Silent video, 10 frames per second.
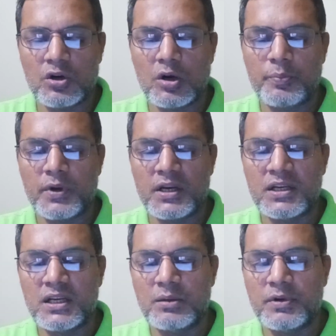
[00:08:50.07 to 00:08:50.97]
of
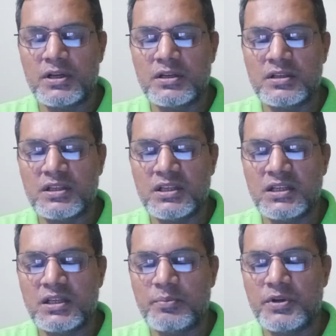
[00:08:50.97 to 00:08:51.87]
an element in a